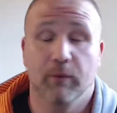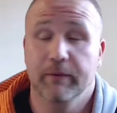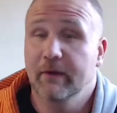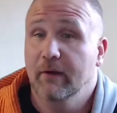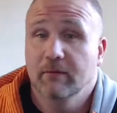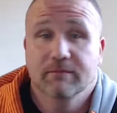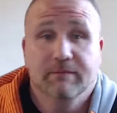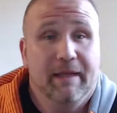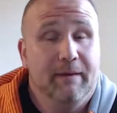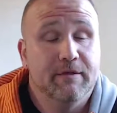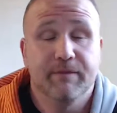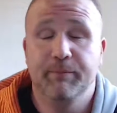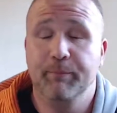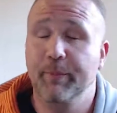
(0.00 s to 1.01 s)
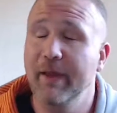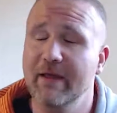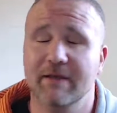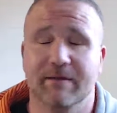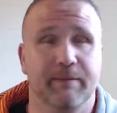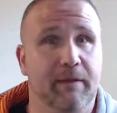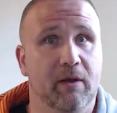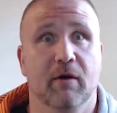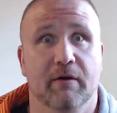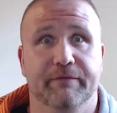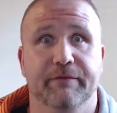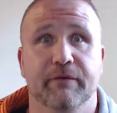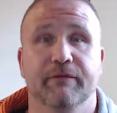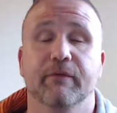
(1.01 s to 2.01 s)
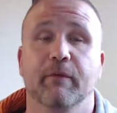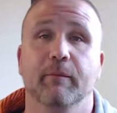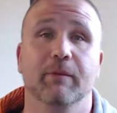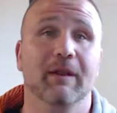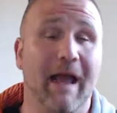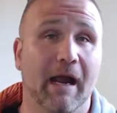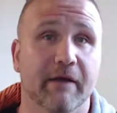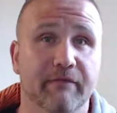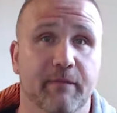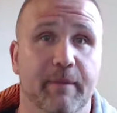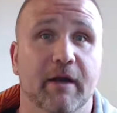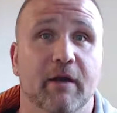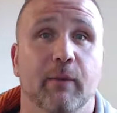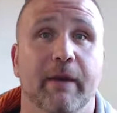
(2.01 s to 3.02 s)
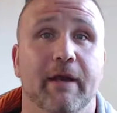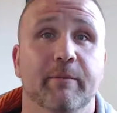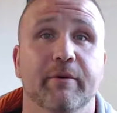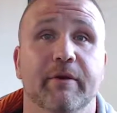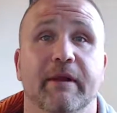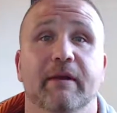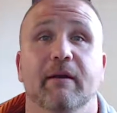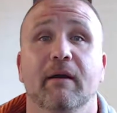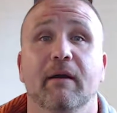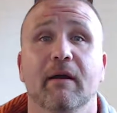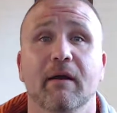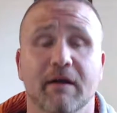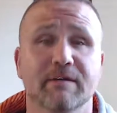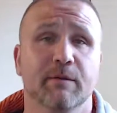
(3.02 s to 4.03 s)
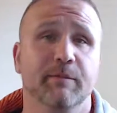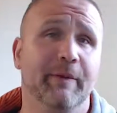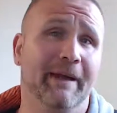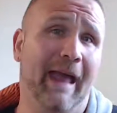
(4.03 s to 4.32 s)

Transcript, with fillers: you know, they just piss me off, dude, for lack of a better way to put it, because they're being